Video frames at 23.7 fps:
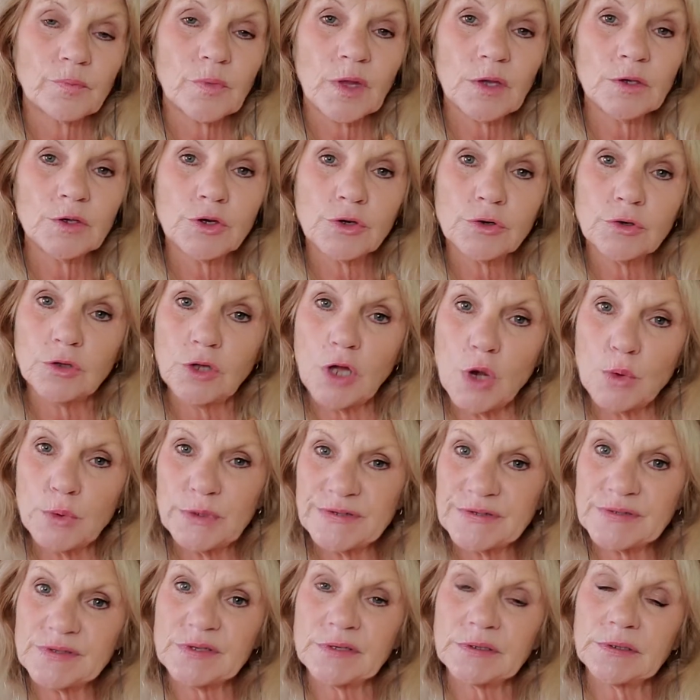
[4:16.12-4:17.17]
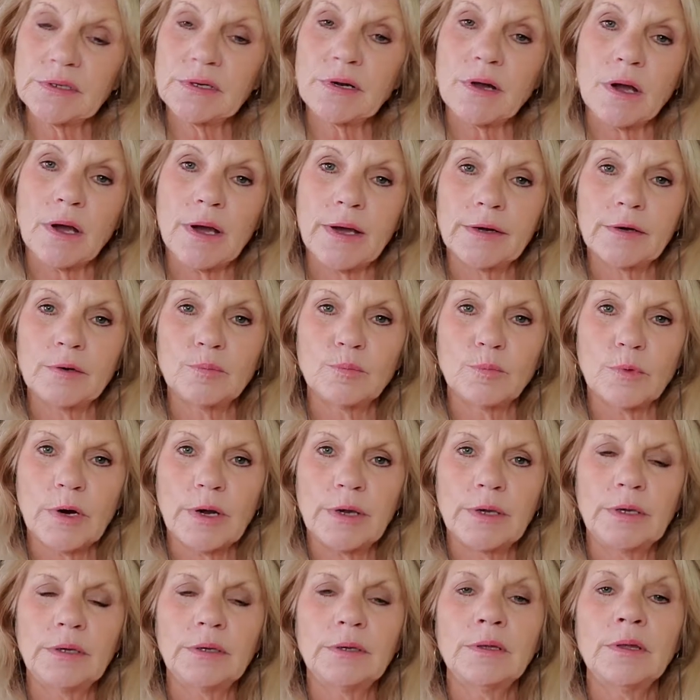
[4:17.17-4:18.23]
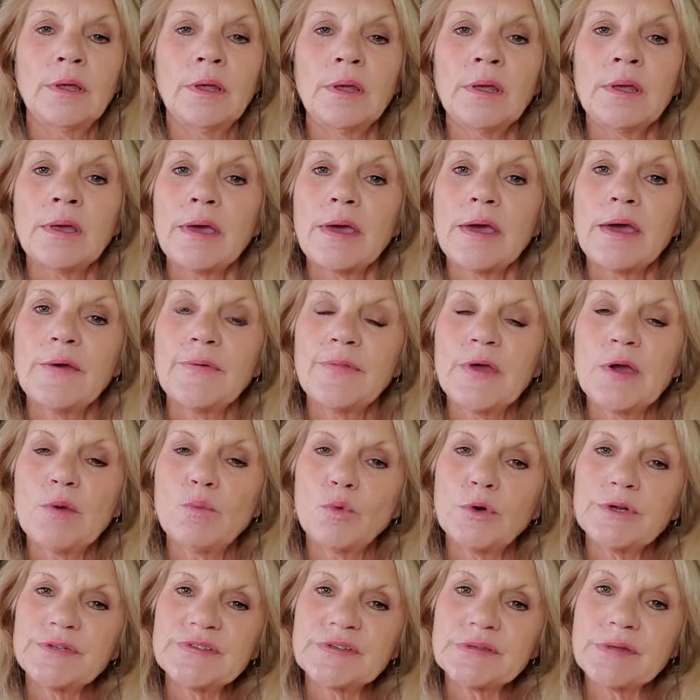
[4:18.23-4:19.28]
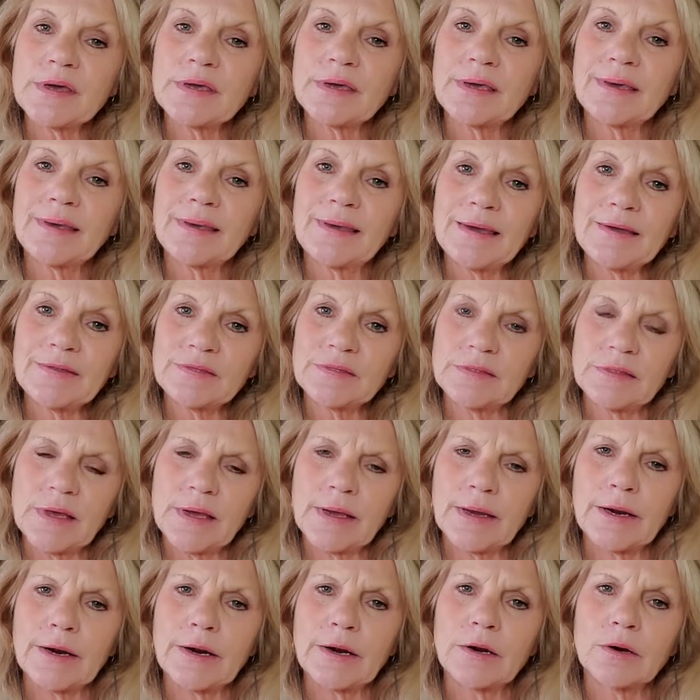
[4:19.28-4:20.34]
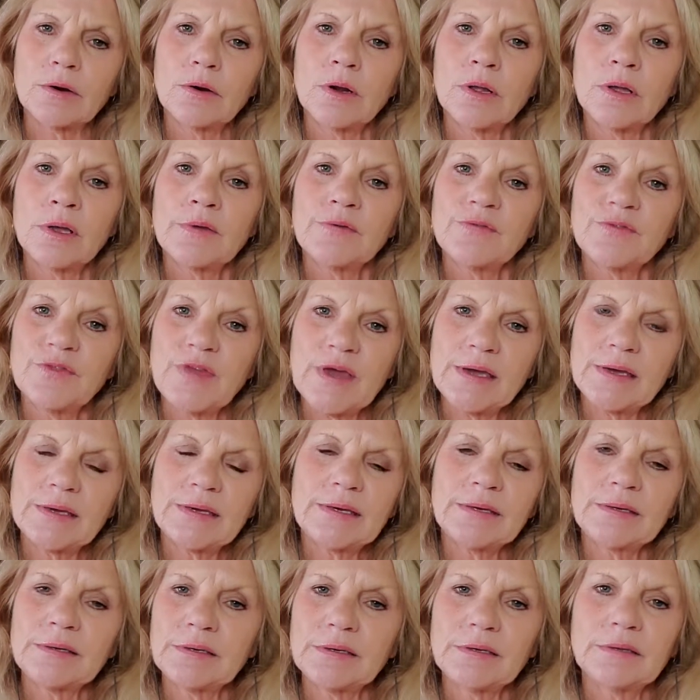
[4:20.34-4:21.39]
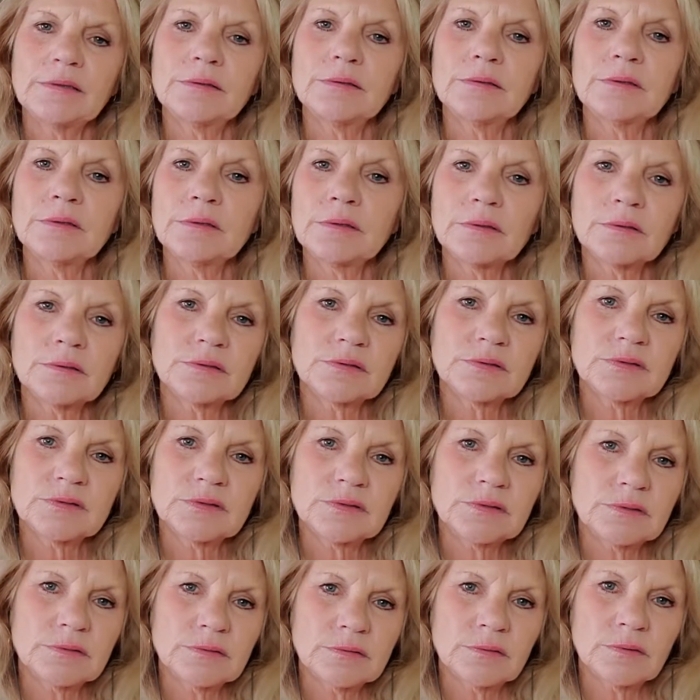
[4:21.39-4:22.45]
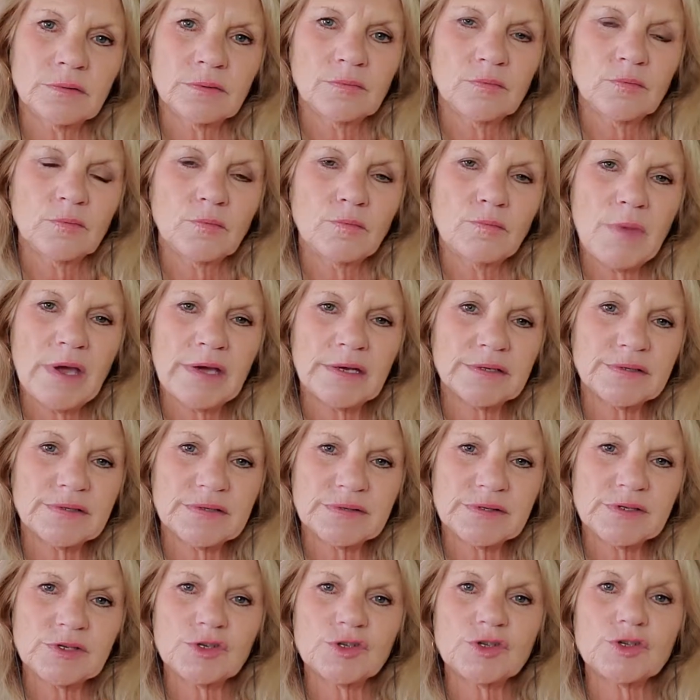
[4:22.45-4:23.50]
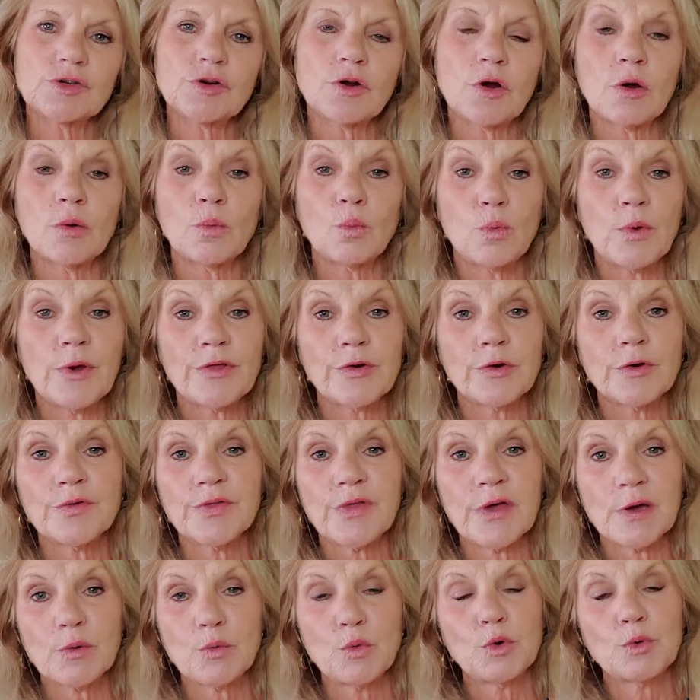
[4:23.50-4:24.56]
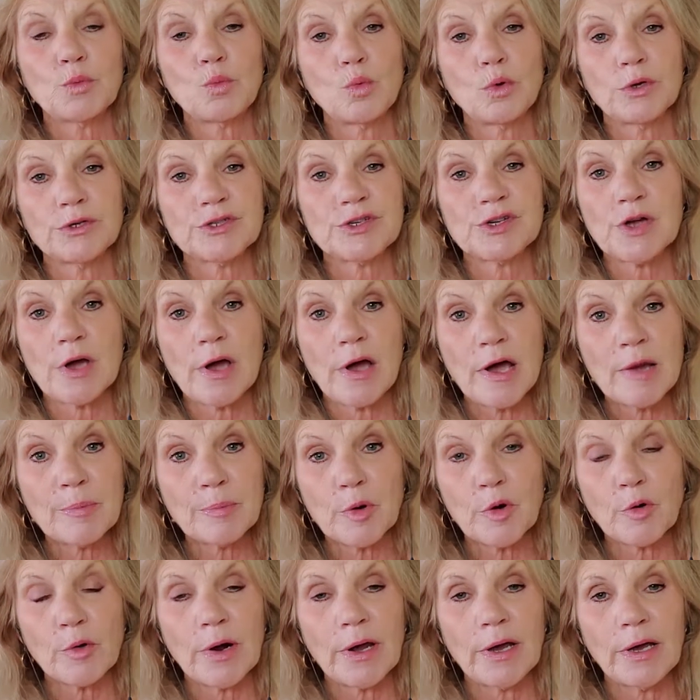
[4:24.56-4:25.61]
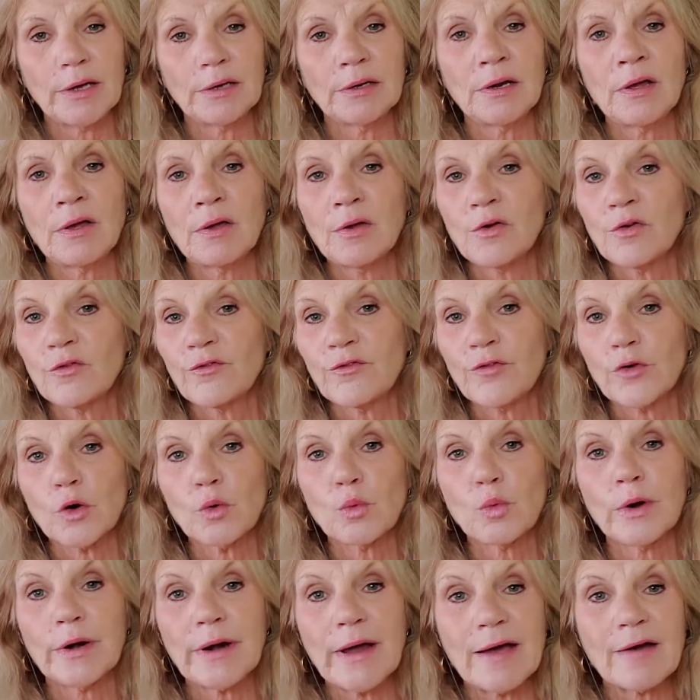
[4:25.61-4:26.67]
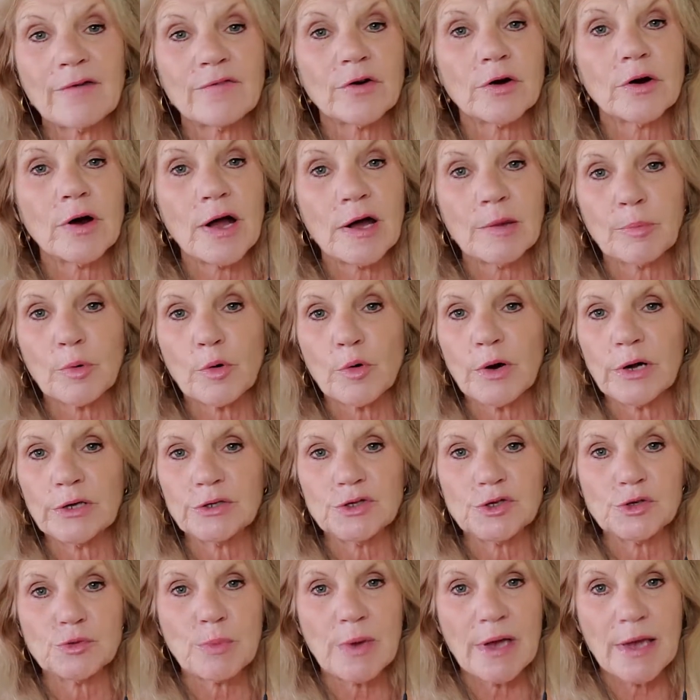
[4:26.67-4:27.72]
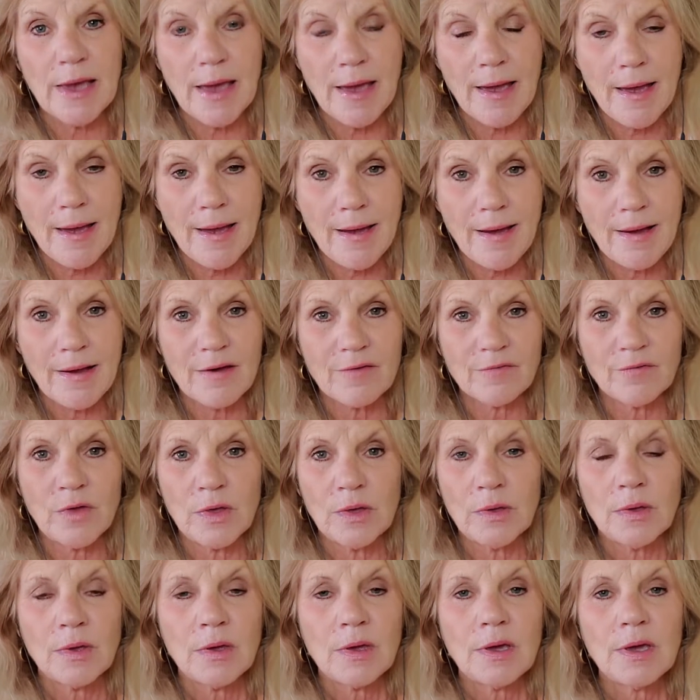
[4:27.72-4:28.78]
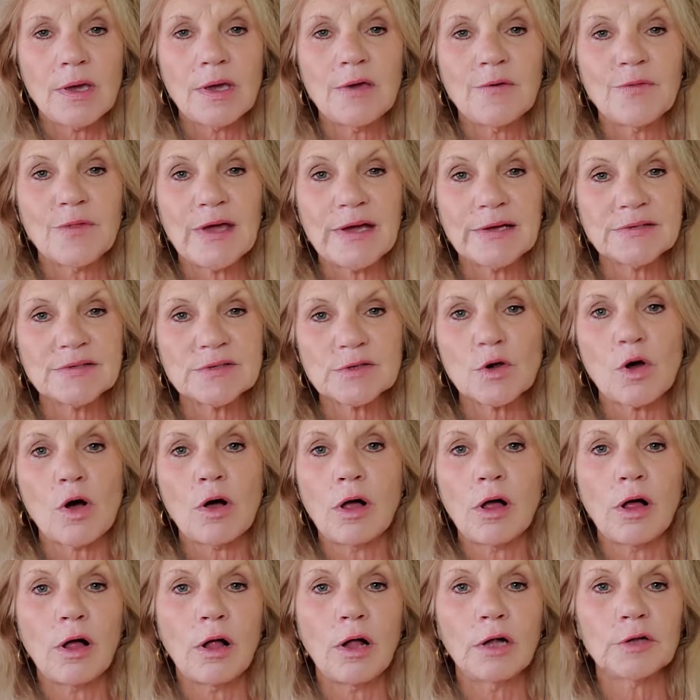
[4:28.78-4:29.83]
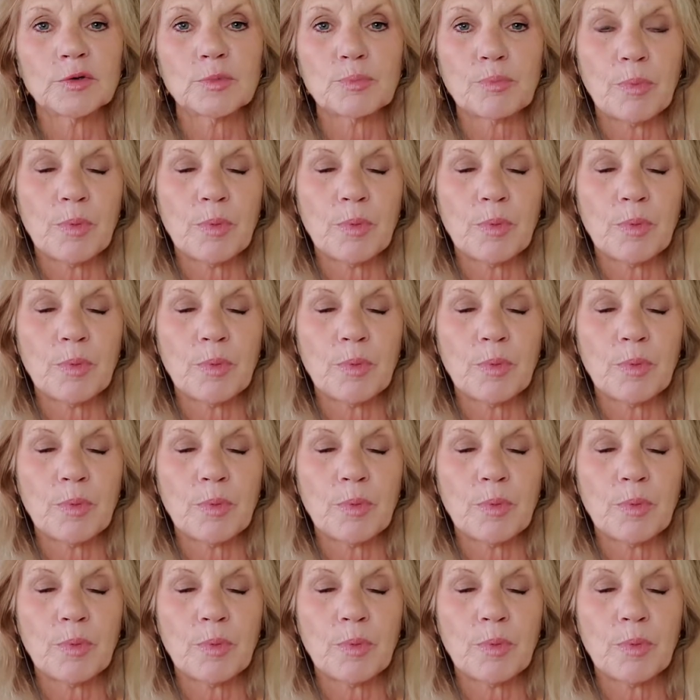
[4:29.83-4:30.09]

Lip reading: your lowest ticket item, right? And then once they get there, they can make a decision on whether they would want to upgrade for whatever upgrade you may have. And that's called